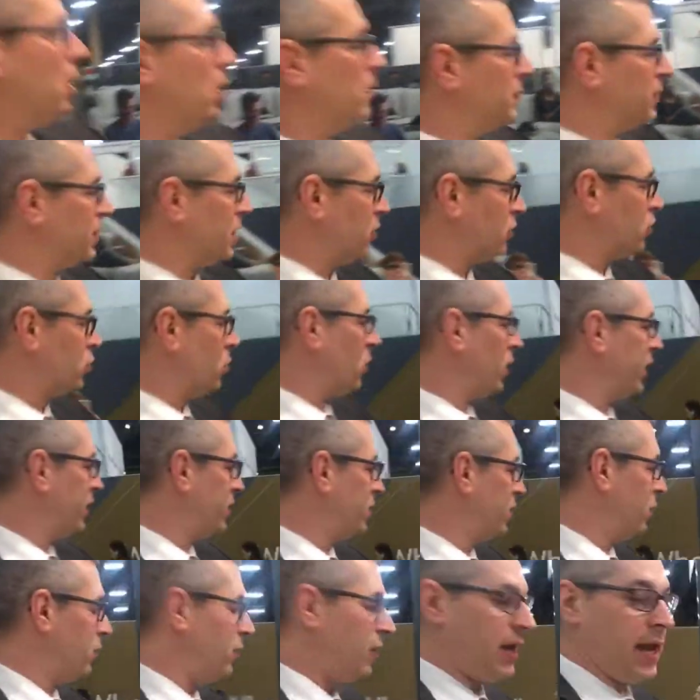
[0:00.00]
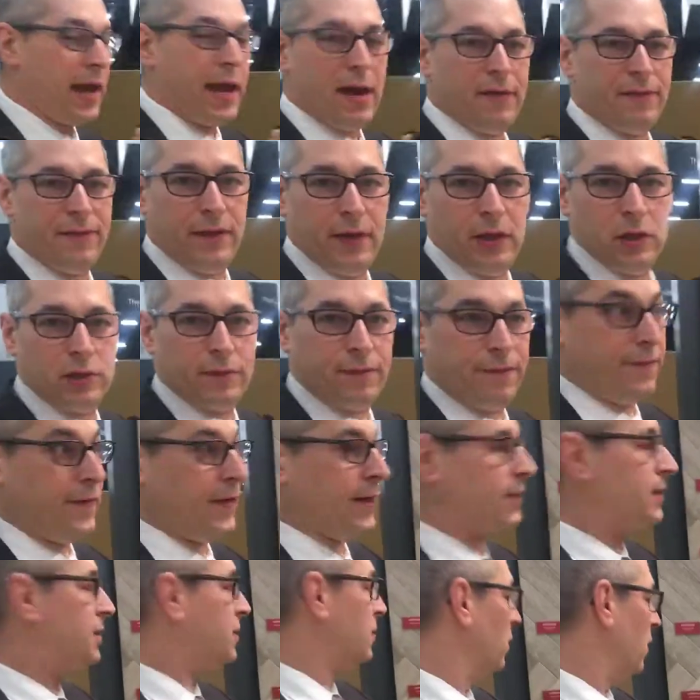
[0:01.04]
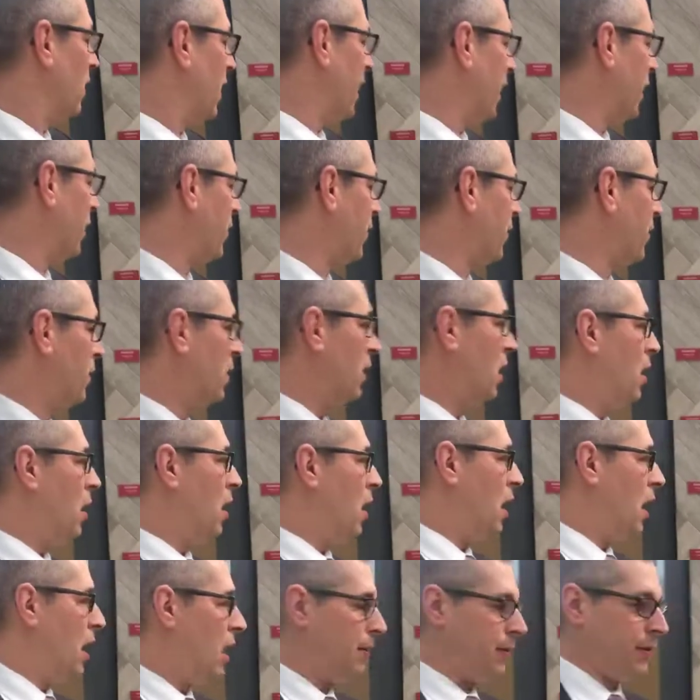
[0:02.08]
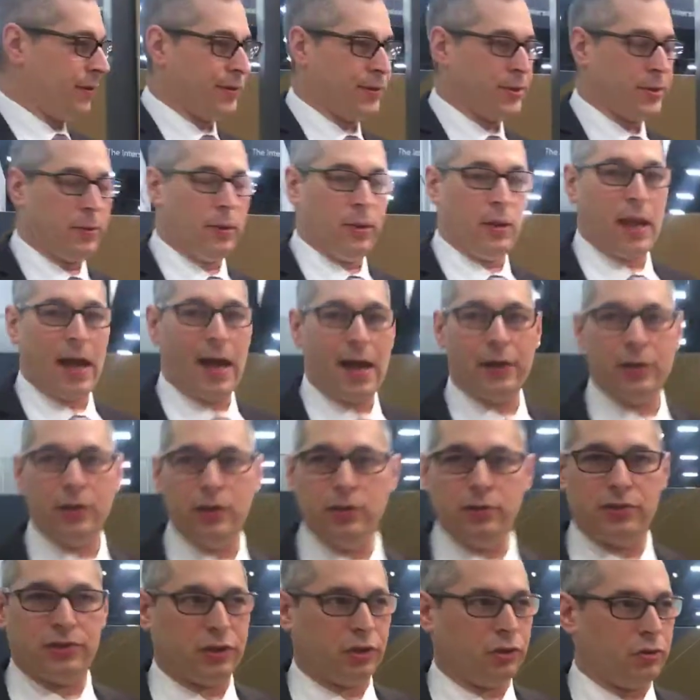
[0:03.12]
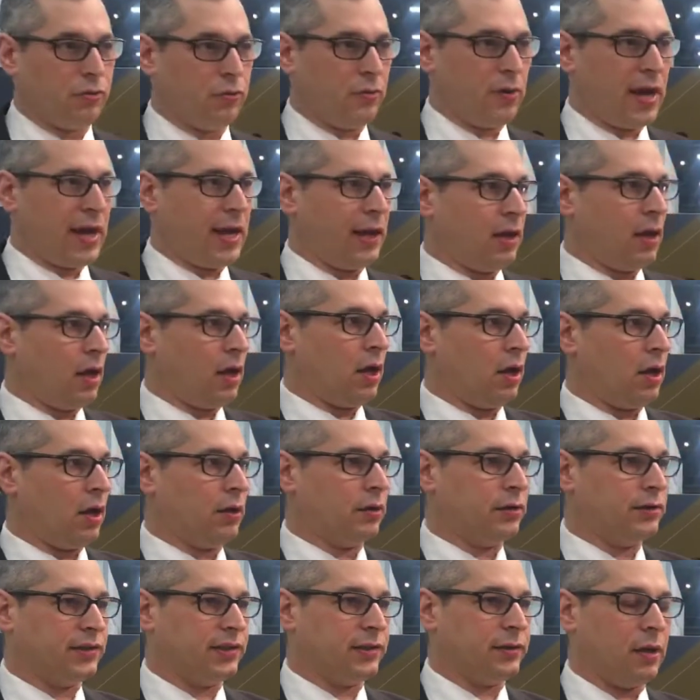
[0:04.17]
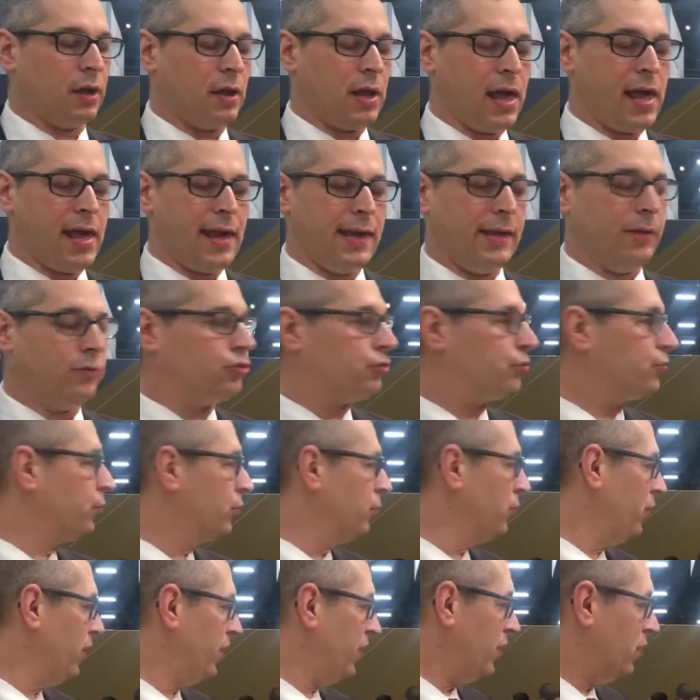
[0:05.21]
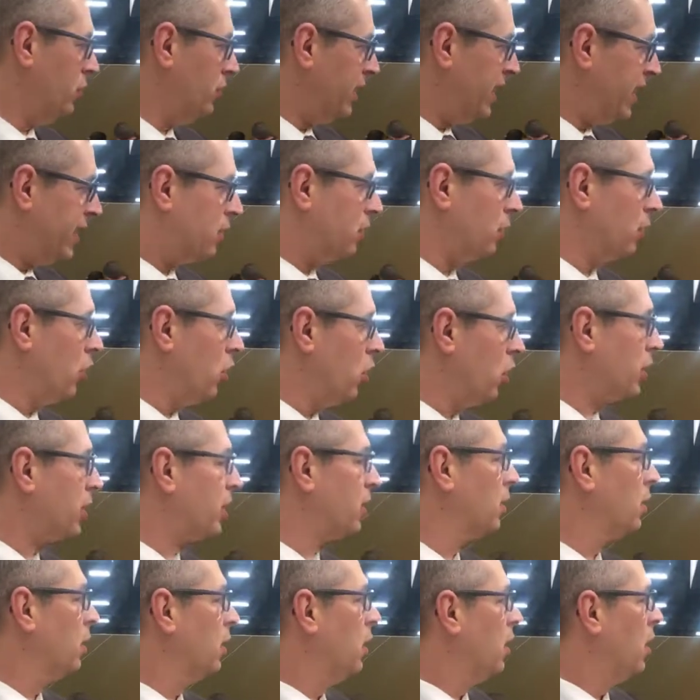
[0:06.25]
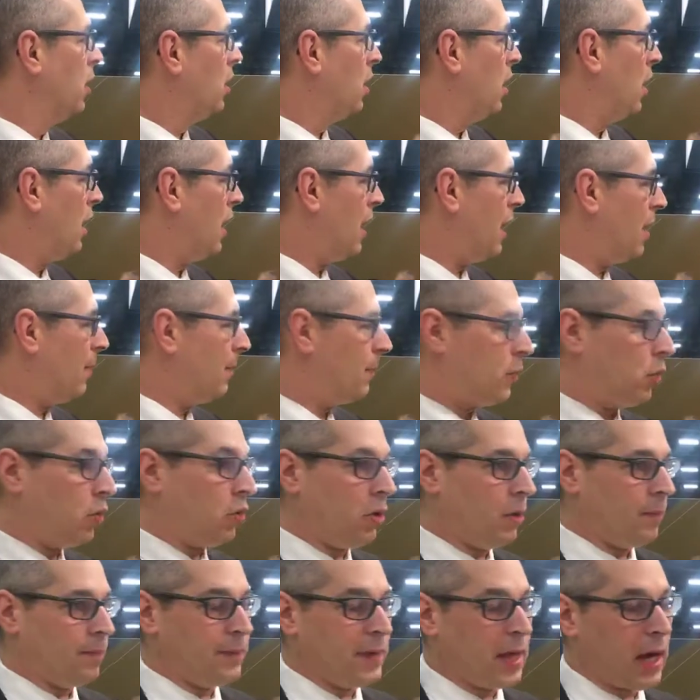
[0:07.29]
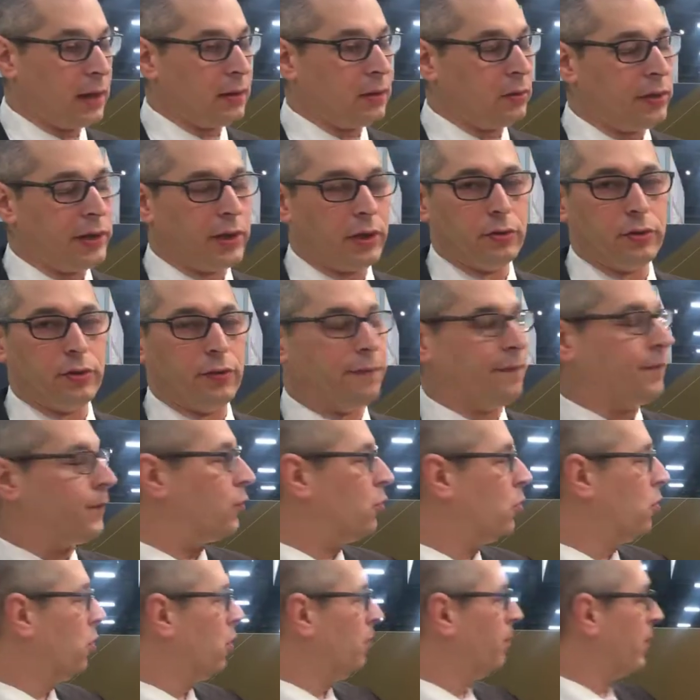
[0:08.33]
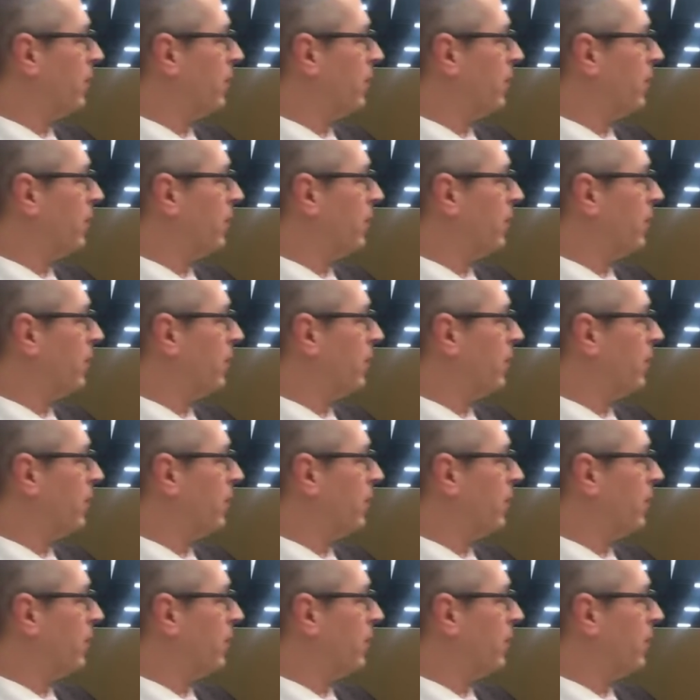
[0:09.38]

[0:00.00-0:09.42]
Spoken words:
comes in a 22.5 inch fixed length to allow you to create a truly unique look, not only on your floor